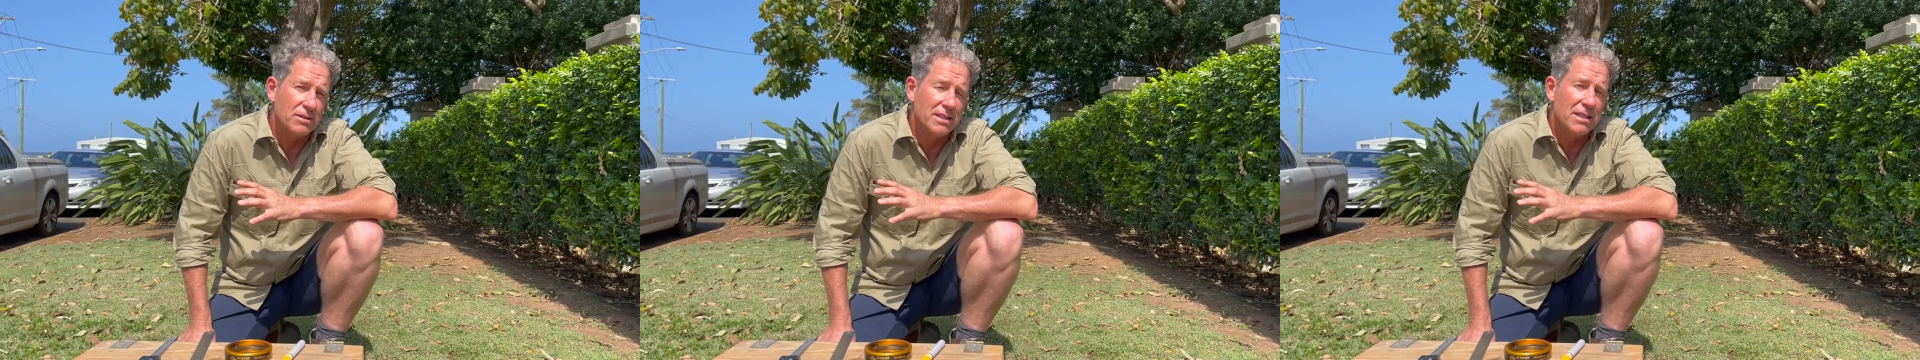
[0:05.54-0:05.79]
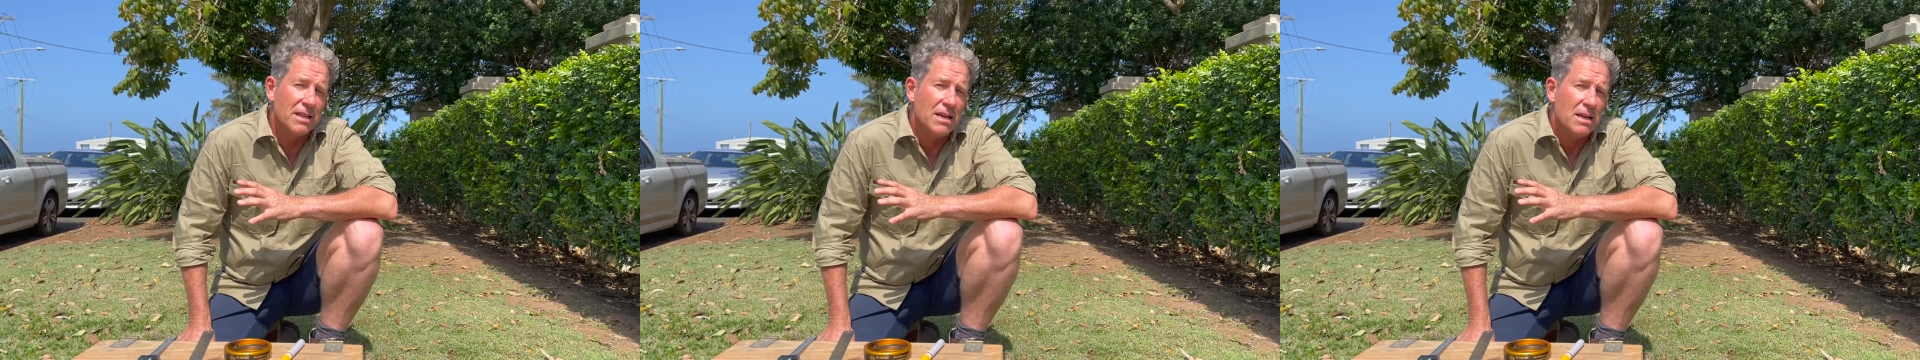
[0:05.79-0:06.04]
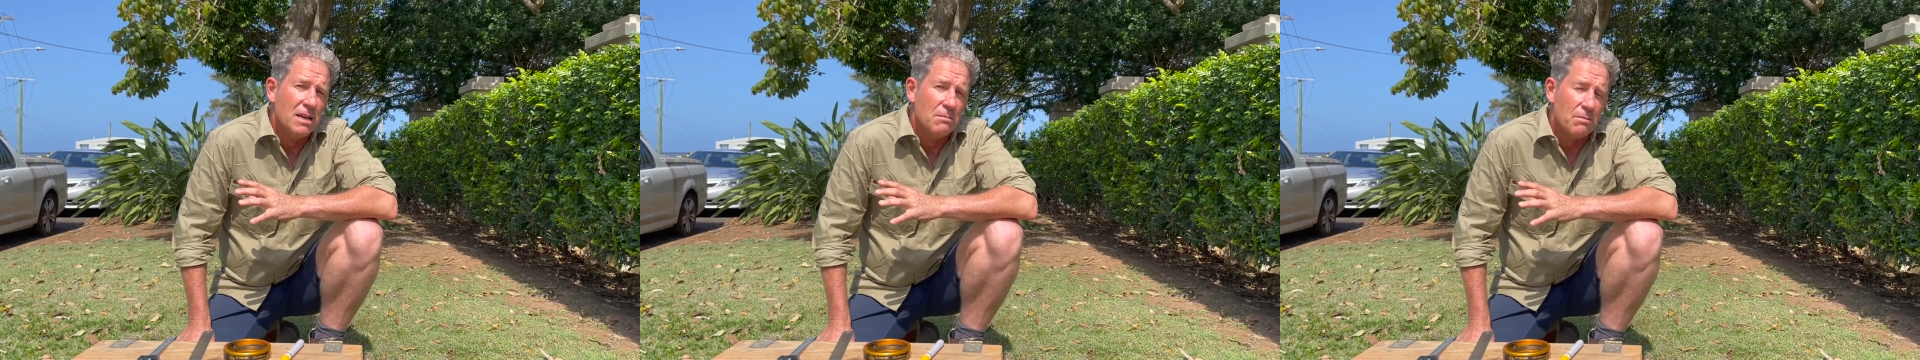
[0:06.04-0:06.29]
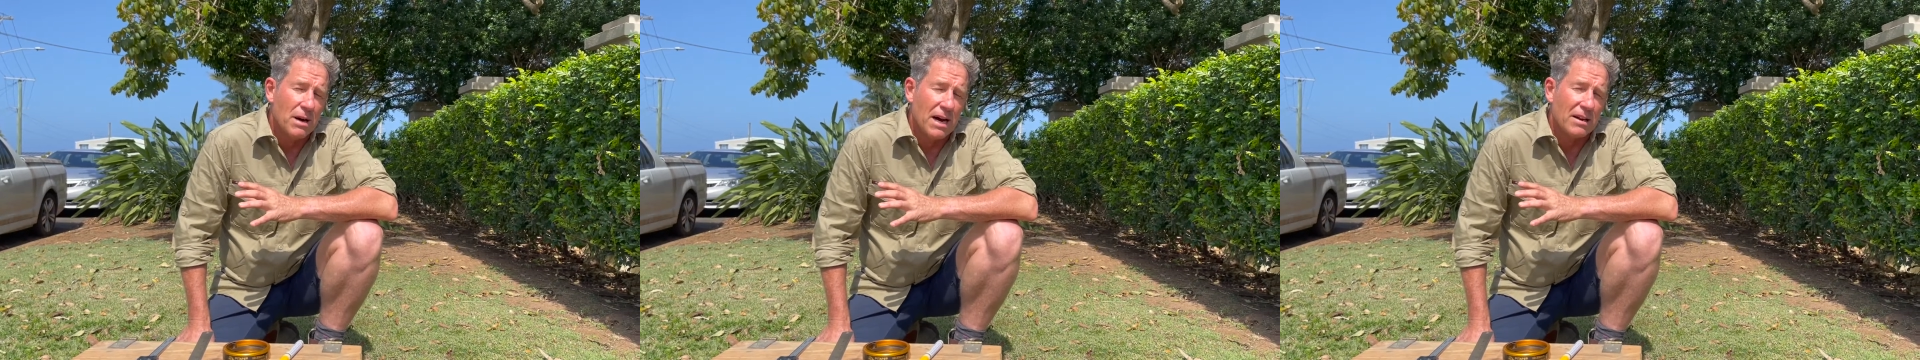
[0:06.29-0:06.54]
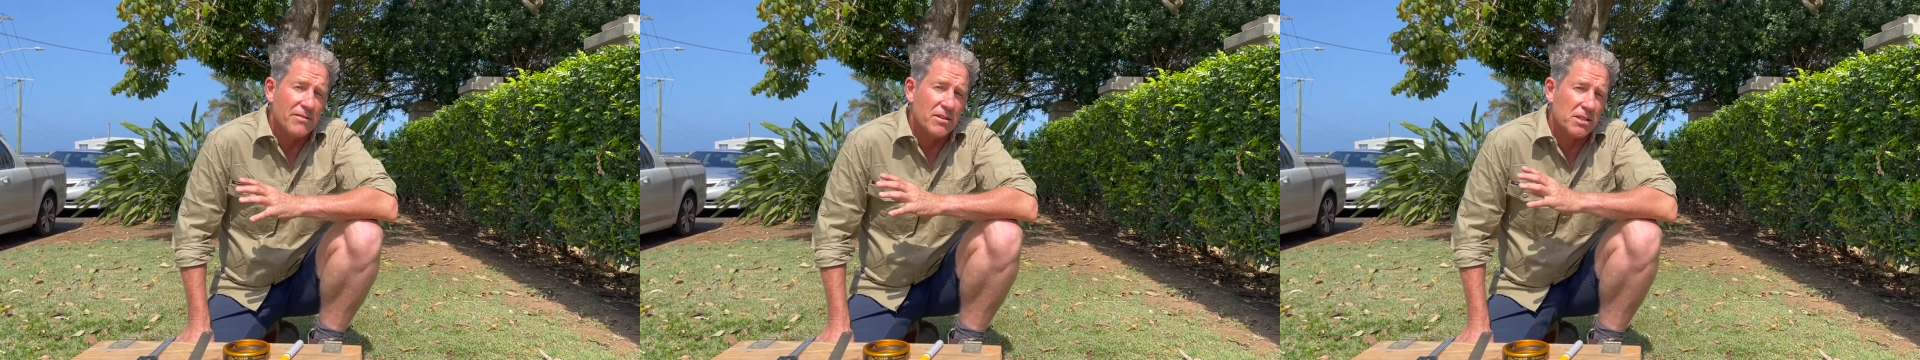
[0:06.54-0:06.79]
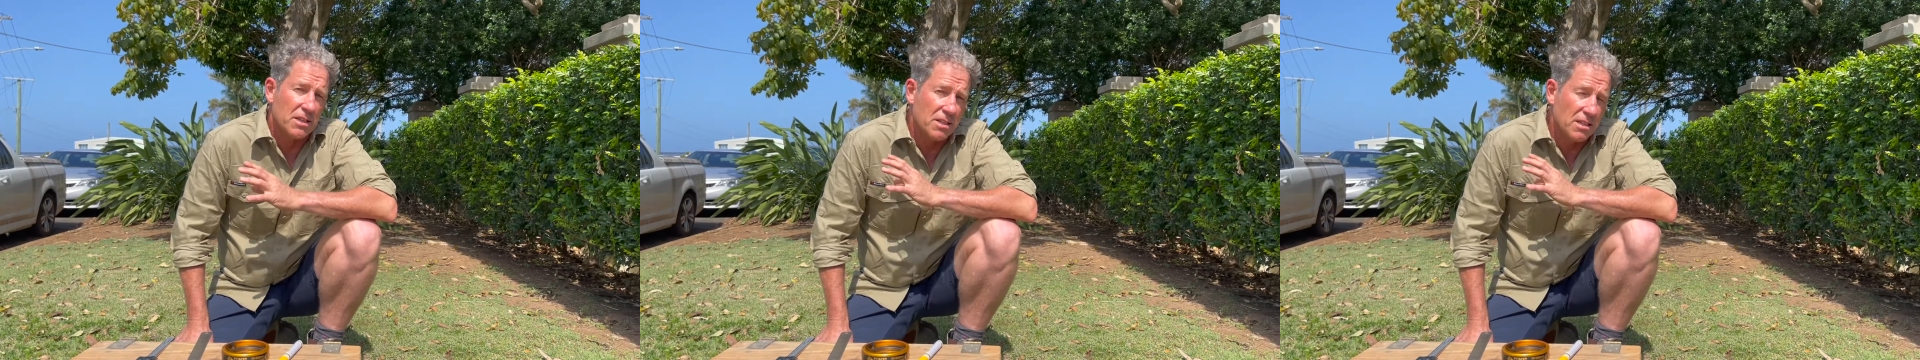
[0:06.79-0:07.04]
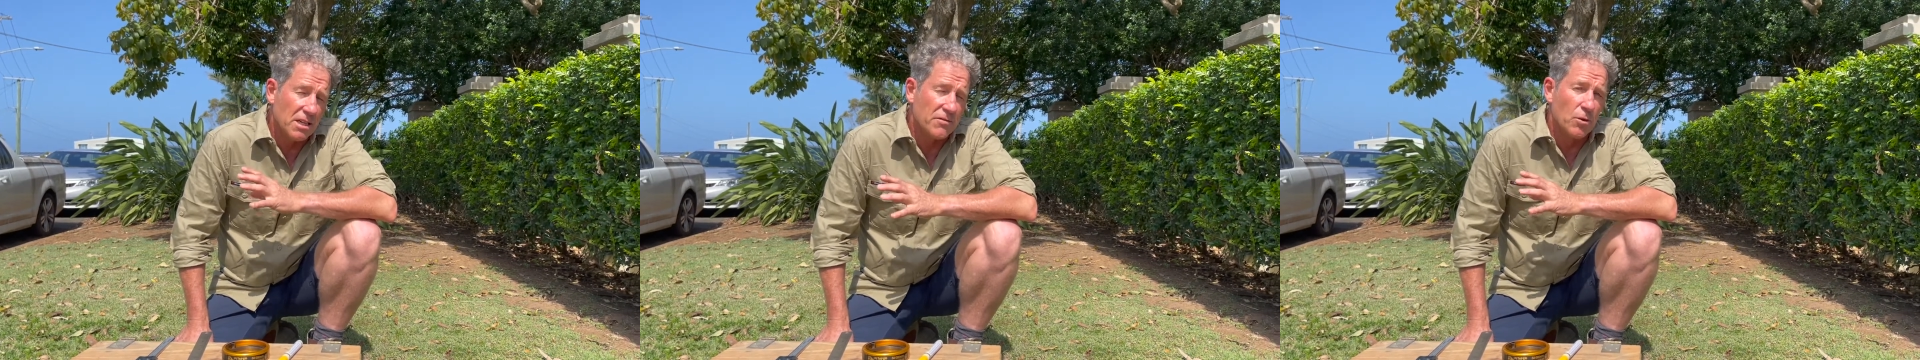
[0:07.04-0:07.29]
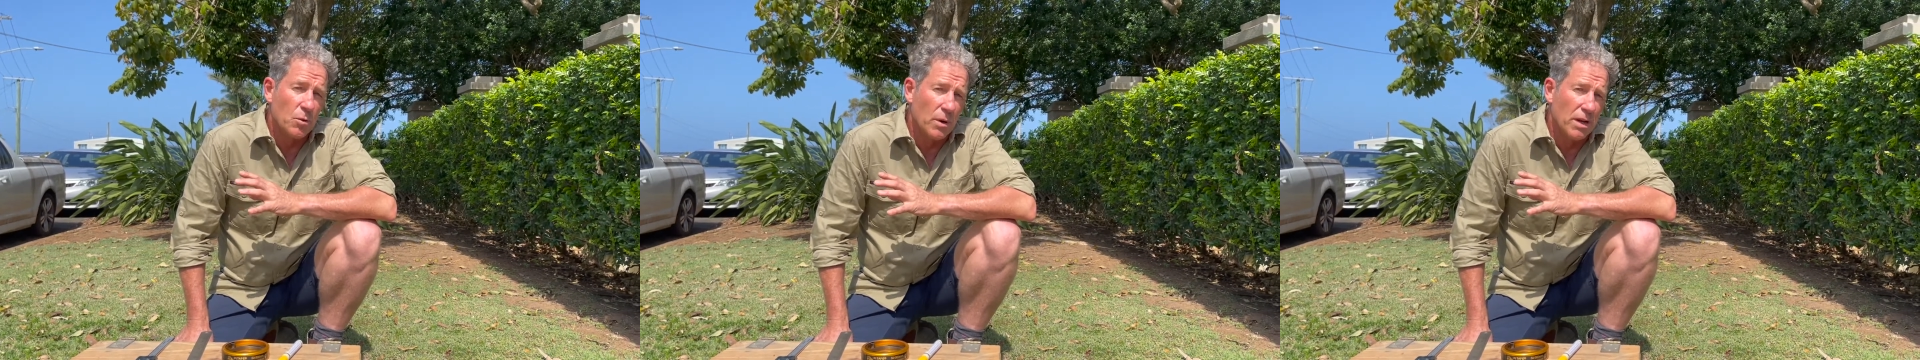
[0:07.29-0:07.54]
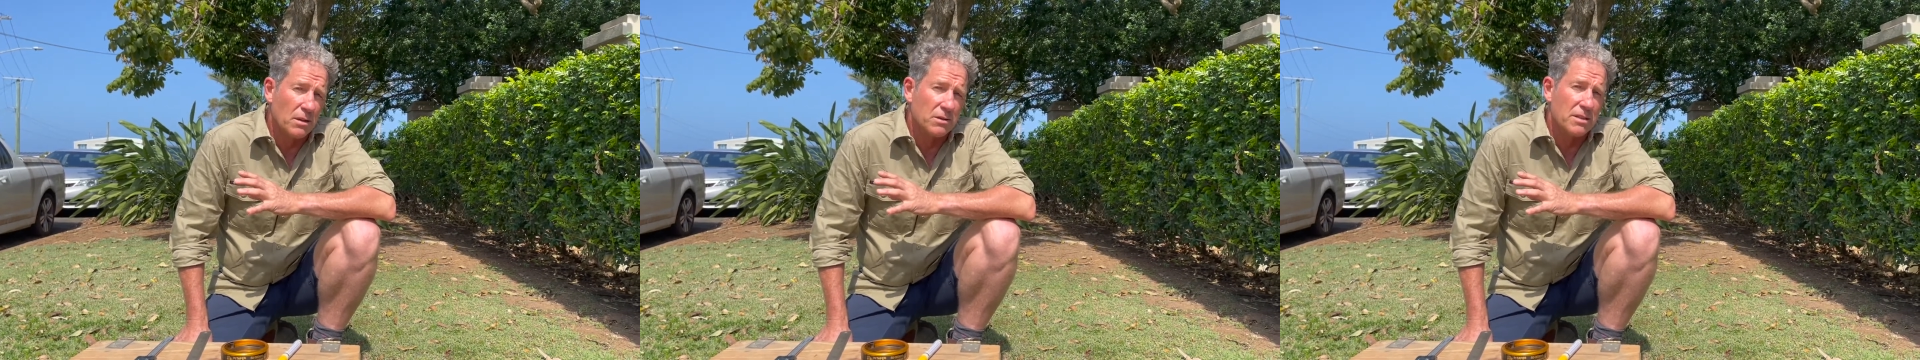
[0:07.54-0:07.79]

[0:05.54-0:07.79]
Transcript: it, but for successful welds,